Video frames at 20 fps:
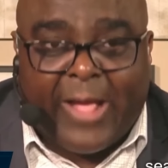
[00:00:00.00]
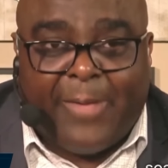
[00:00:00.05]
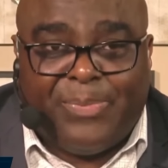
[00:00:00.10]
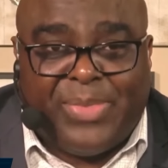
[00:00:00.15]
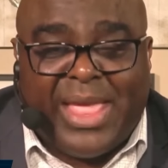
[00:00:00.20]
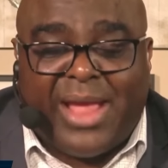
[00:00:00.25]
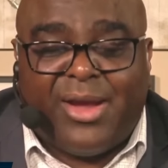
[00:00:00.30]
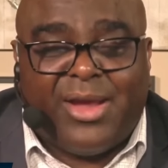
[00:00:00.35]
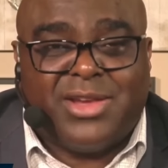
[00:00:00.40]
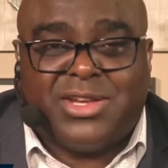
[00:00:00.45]

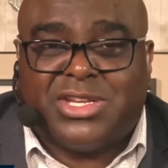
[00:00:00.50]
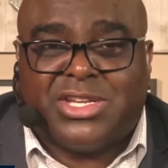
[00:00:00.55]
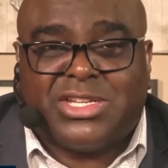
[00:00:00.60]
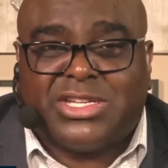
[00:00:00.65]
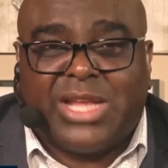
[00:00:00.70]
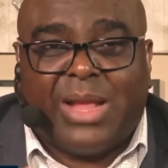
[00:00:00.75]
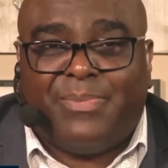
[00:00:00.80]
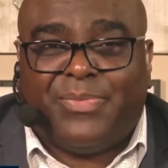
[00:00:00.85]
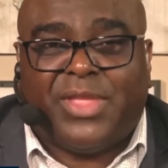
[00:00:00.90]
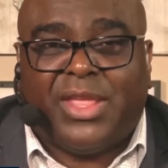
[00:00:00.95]
There is
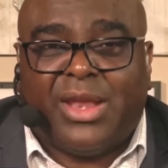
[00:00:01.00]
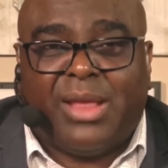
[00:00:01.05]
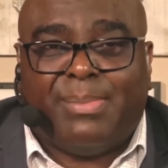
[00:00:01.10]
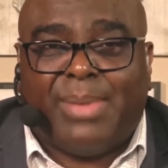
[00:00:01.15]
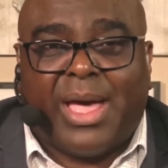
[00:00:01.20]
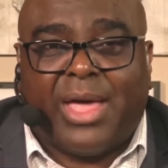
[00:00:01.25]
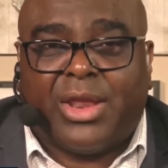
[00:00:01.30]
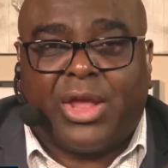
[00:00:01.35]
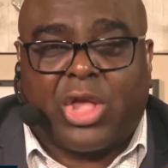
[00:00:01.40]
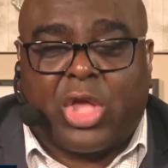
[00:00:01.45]
something
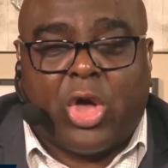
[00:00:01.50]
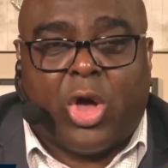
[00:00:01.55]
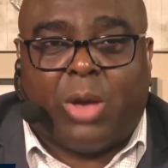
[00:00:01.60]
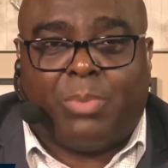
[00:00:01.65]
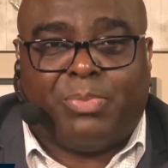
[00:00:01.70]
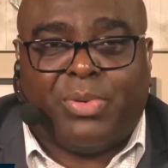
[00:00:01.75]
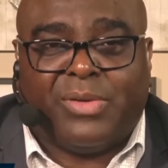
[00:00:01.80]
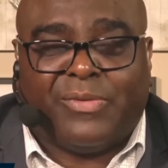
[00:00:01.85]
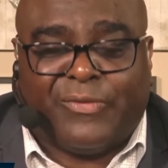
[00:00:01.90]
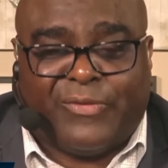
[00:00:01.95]
about a
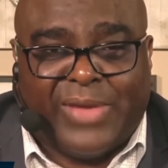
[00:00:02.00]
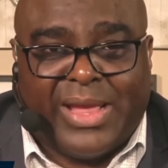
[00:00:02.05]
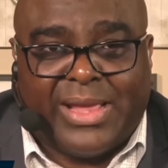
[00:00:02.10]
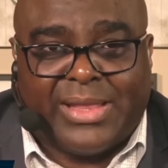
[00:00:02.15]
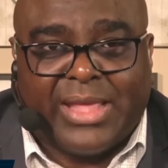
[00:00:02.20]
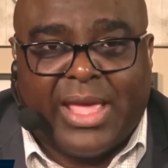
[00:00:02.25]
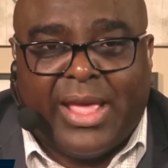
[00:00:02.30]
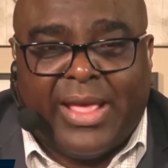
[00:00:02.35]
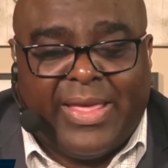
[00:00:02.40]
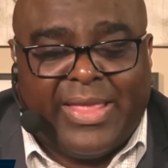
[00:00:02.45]
corporate faith.